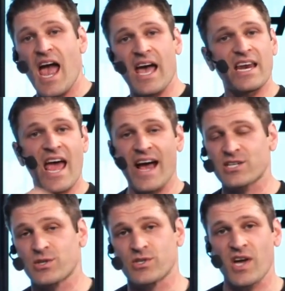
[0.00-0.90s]
and
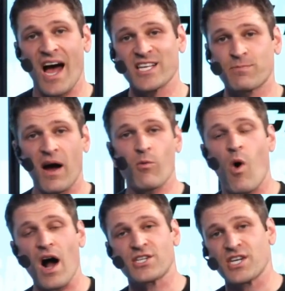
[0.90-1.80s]
exercise by
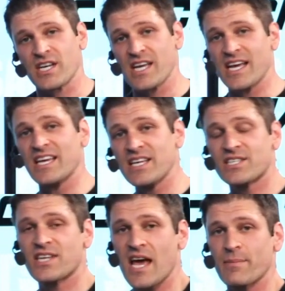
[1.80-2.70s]
watching any
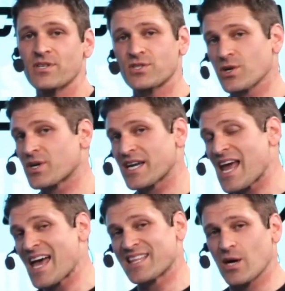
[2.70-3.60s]
Sami circuit
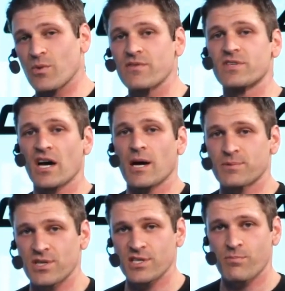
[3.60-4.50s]
that we've done up
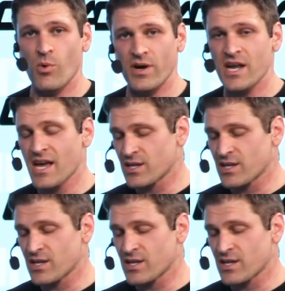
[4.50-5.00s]
to this point.